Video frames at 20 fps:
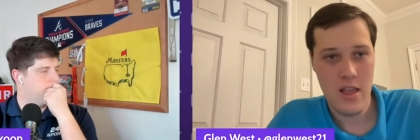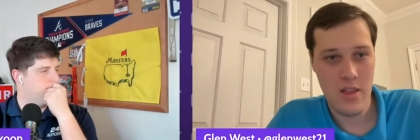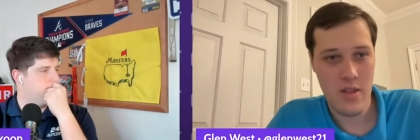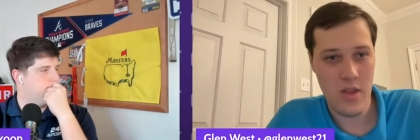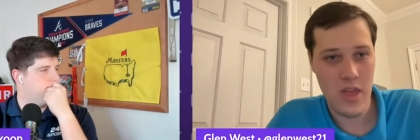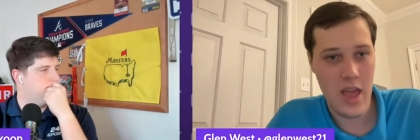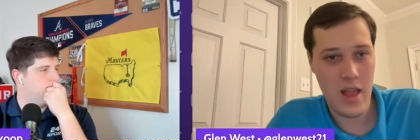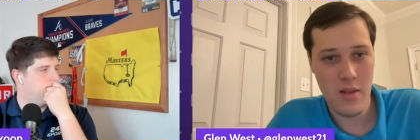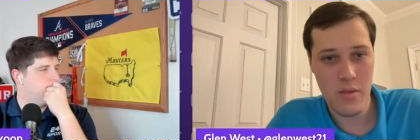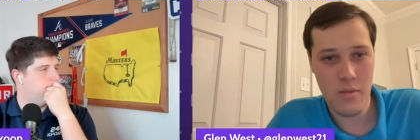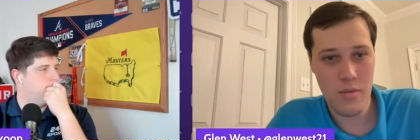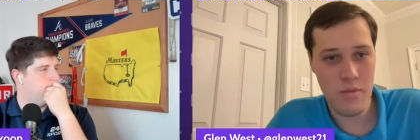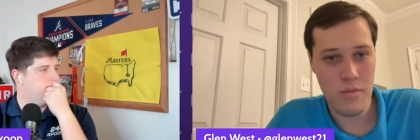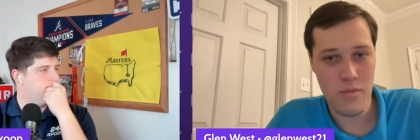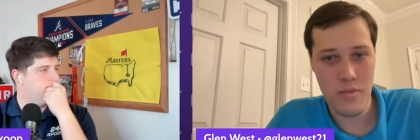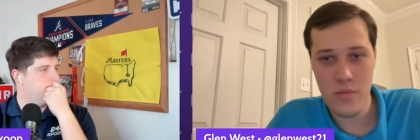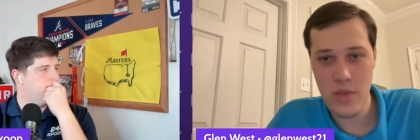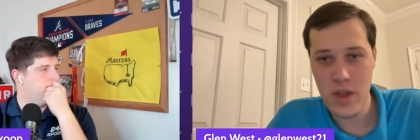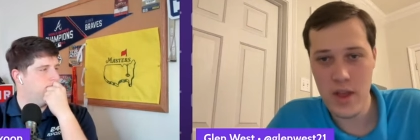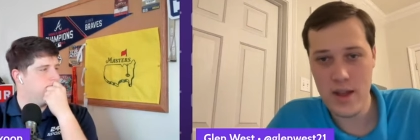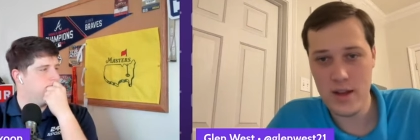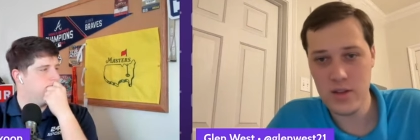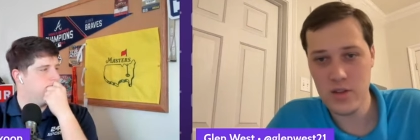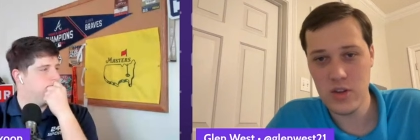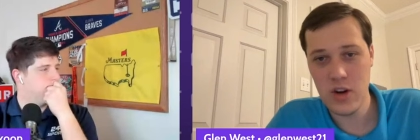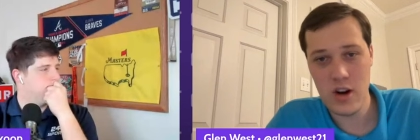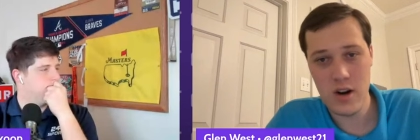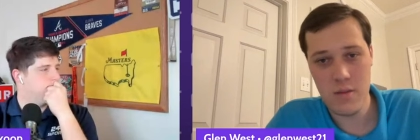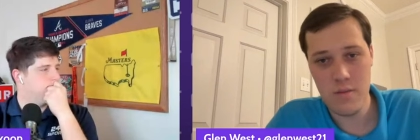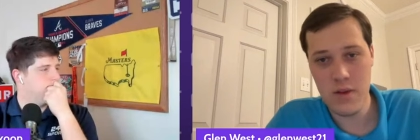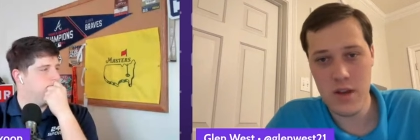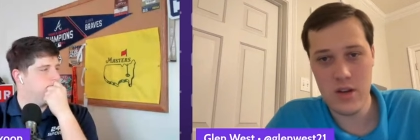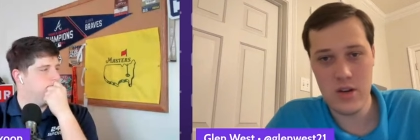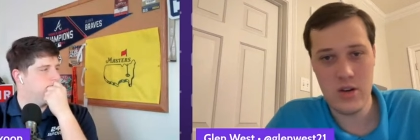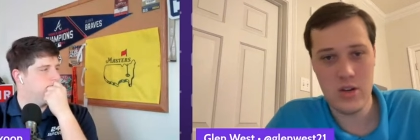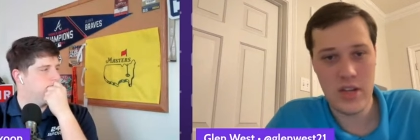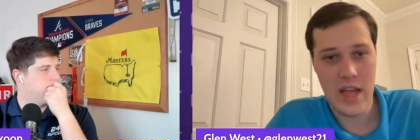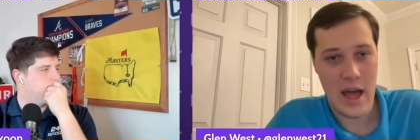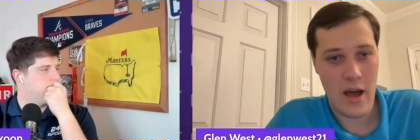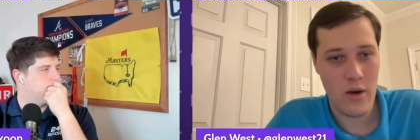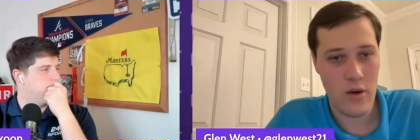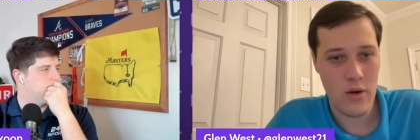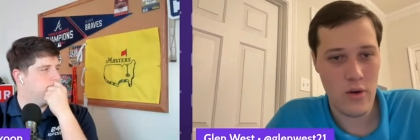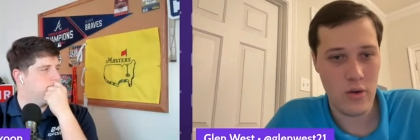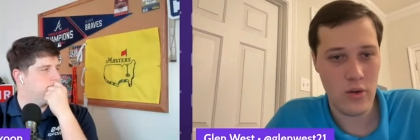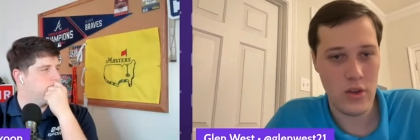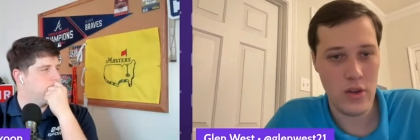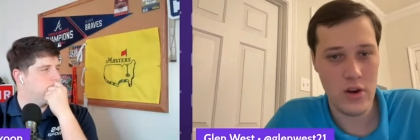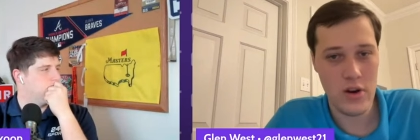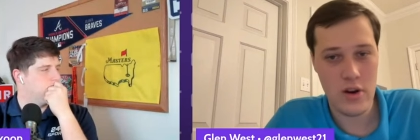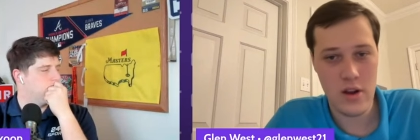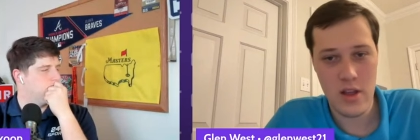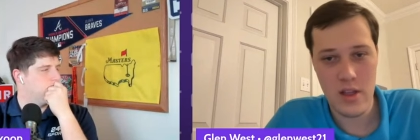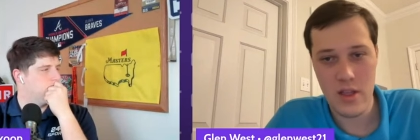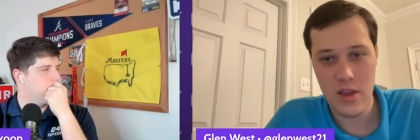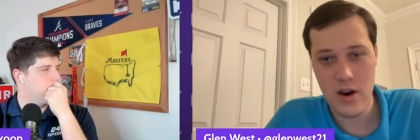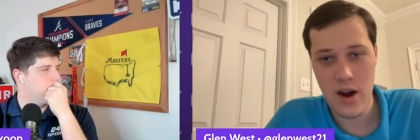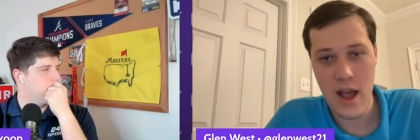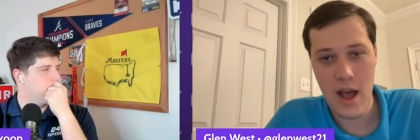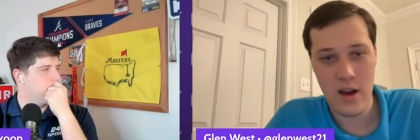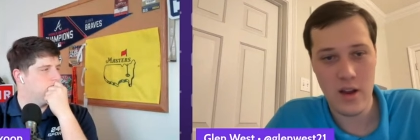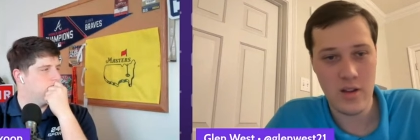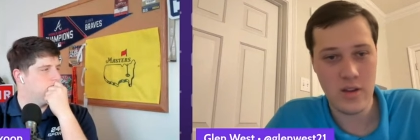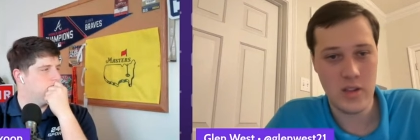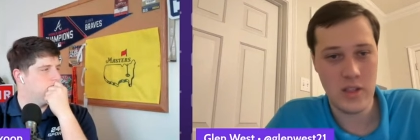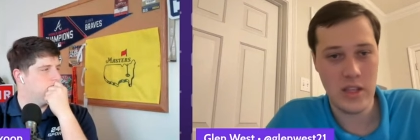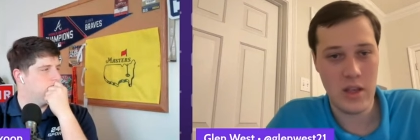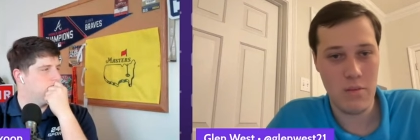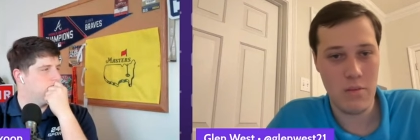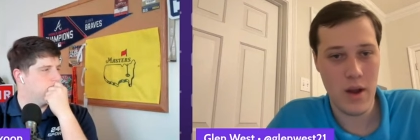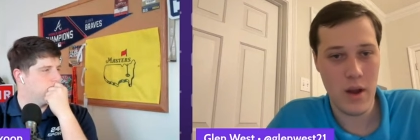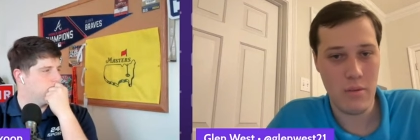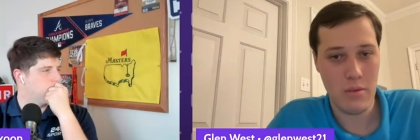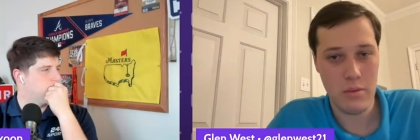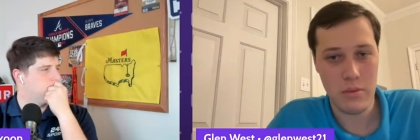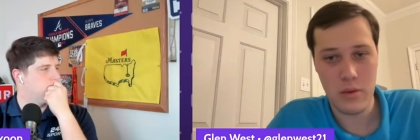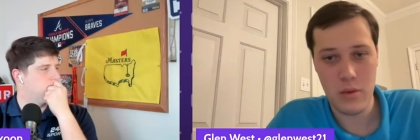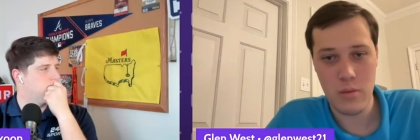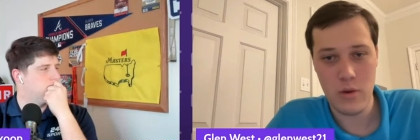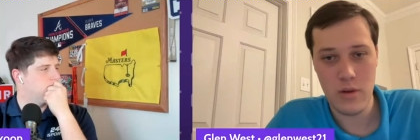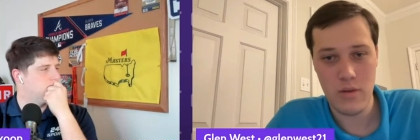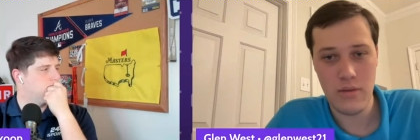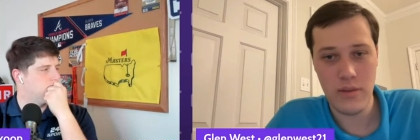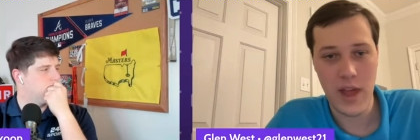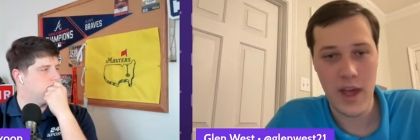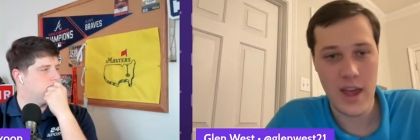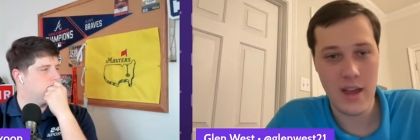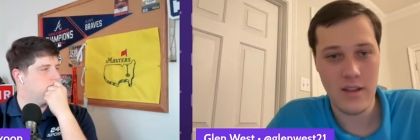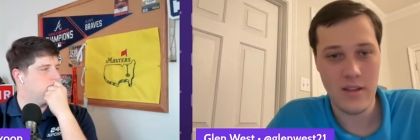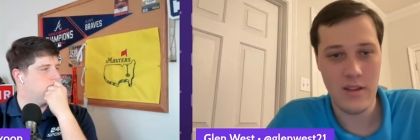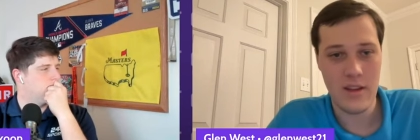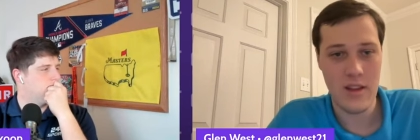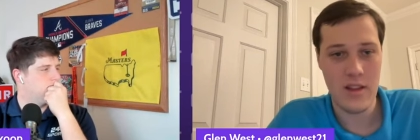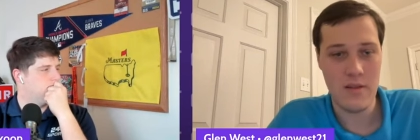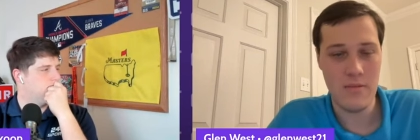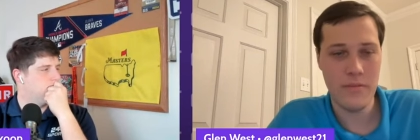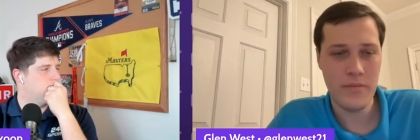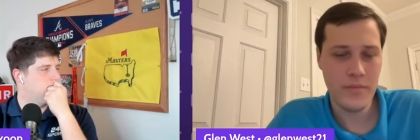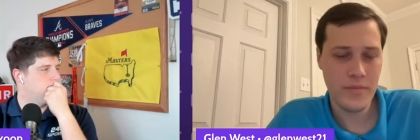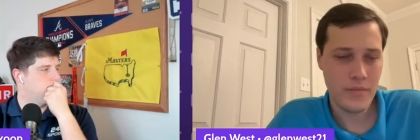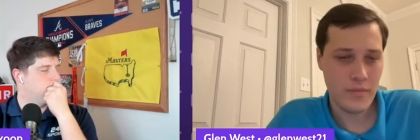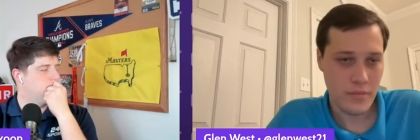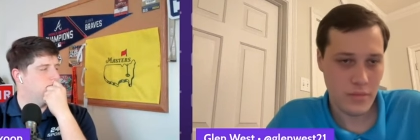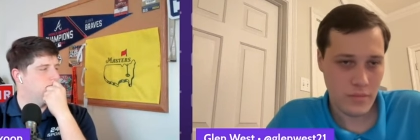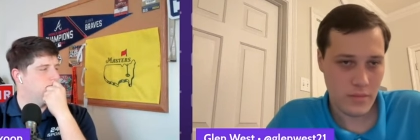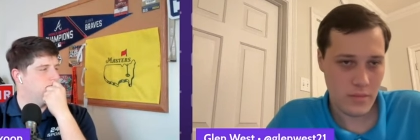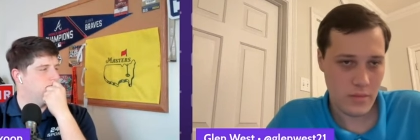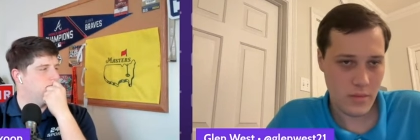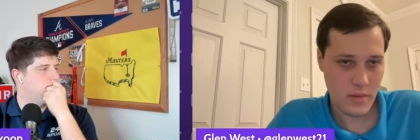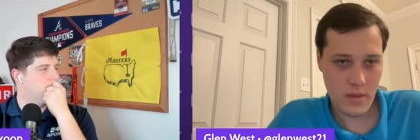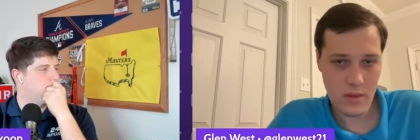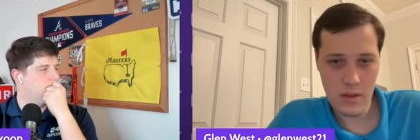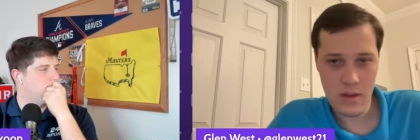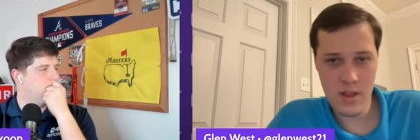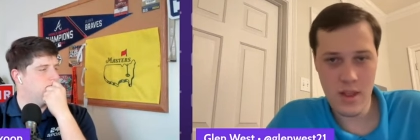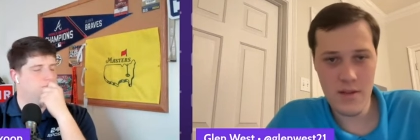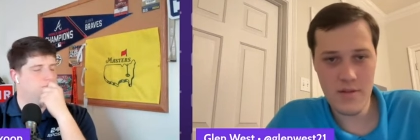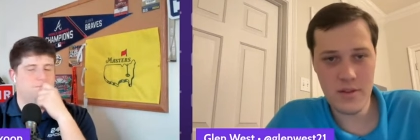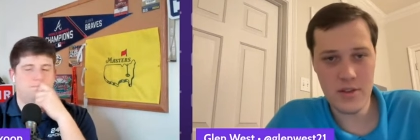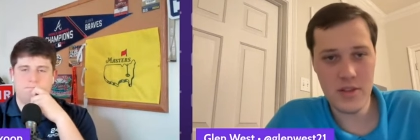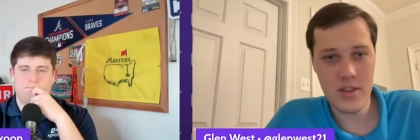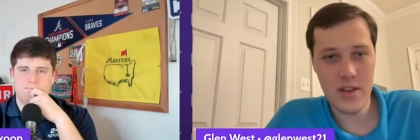Speaker 1: get uh, starting pitchers out earlier in their outings than they probably would have liked. And mm-hmm. they've just,